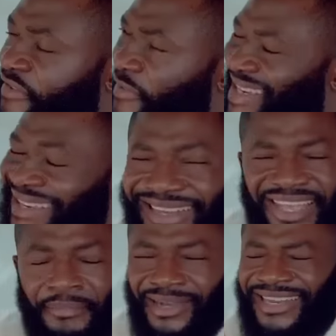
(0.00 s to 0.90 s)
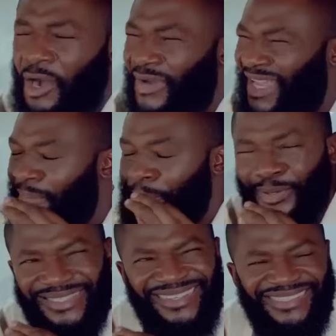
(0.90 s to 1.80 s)
very clear about how
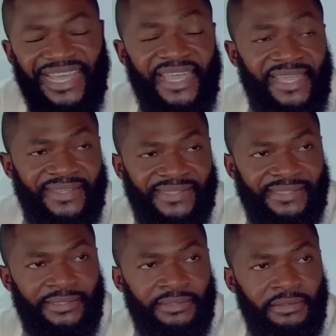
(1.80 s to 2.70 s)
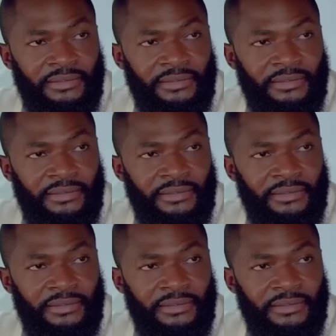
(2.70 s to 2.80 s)
important this guy is.